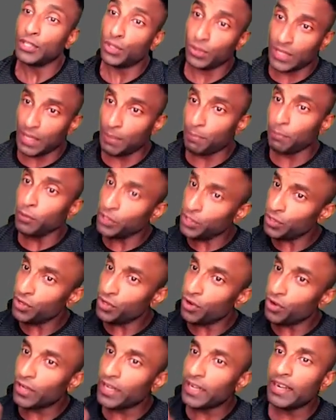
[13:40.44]
so suppose you
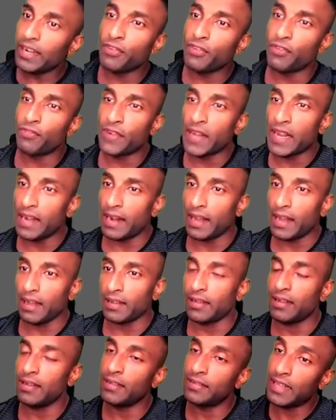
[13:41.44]
got it at 15
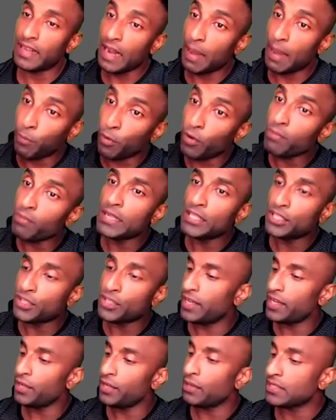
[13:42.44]
lakh then upon
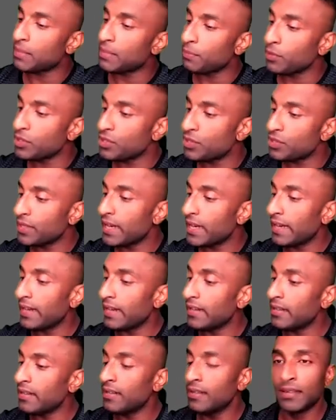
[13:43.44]
maturity you are supposed to get
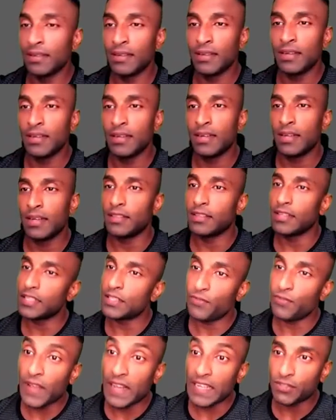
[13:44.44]
it
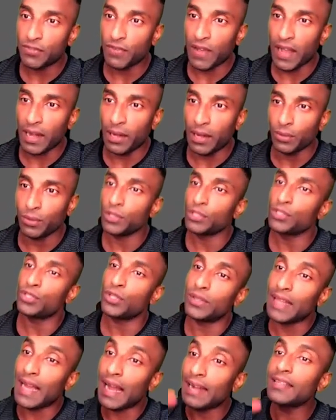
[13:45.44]
this face value.
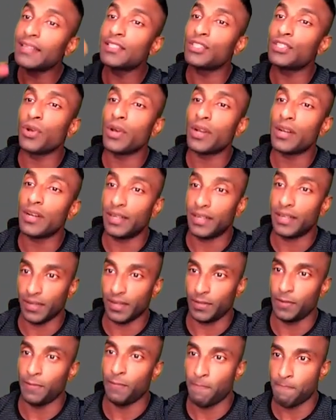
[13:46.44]
So that is your
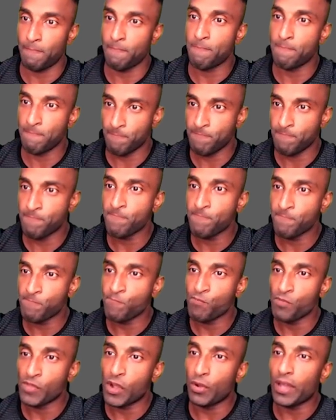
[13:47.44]
return.
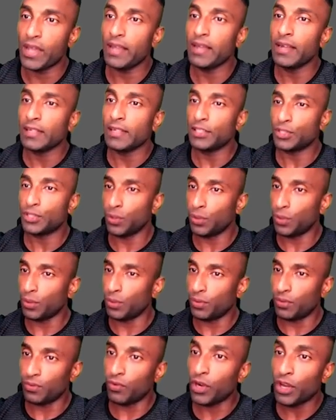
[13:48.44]
Okay,
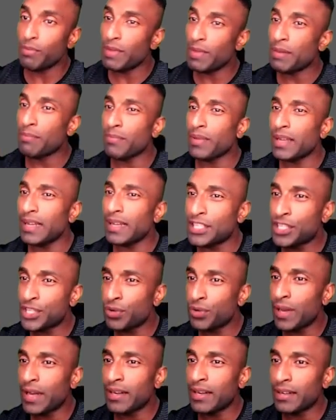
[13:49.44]
so what do you mean by
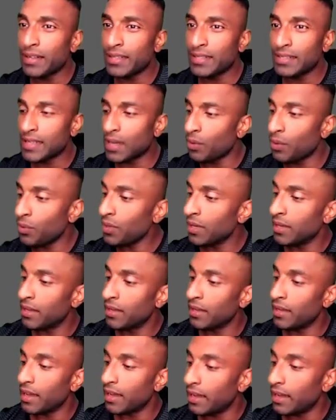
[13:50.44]
issued at a discount?
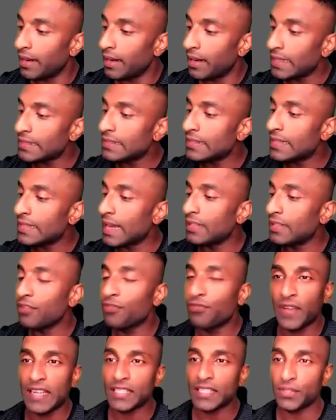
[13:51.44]
Less than the
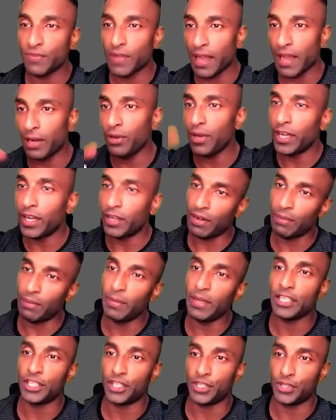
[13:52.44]
face value it will
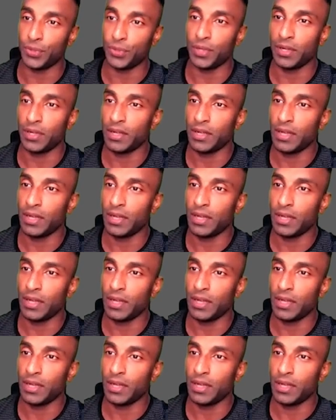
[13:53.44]
be issued.